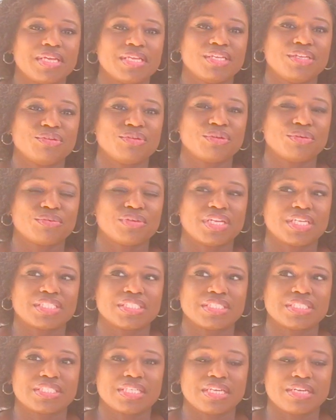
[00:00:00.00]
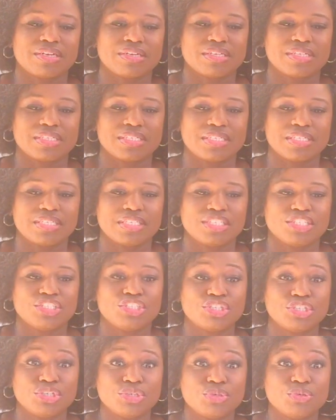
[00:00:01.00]
and you don't necessarily
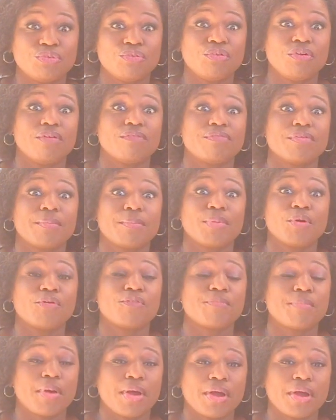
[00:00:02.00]
do, for both